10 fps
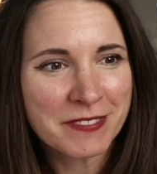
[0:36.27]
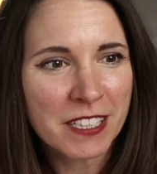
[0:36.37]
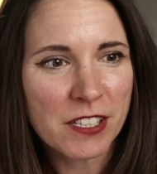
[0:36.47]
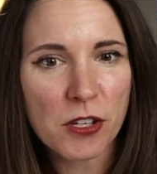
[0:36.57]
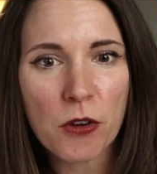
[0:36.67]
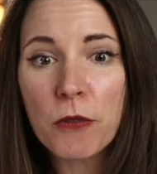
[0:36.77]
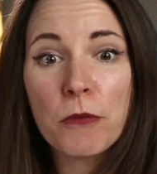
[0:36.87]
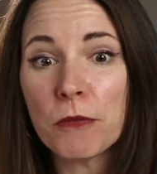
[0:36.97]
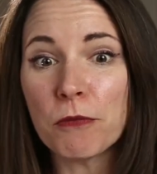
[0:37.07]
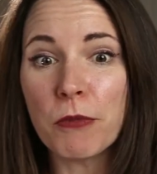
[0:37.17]
So
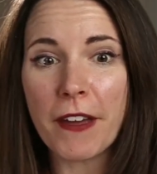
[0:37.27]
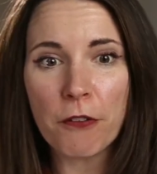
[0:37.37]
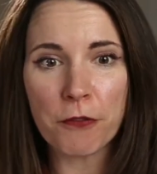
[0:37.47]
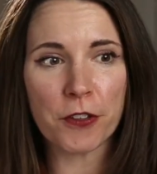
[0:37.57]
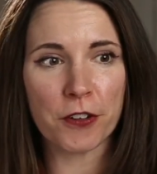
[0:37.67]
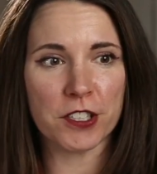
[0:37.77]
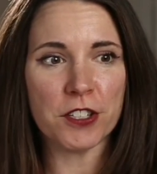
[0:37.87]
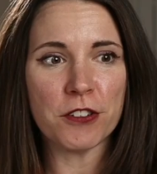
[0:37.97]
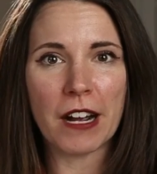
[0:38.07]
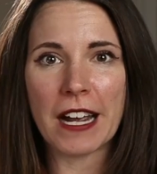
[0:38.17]
without further
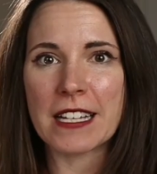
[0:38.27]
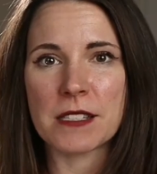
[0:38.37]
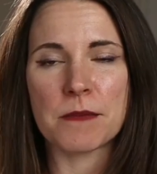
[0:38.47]
ado, I guess,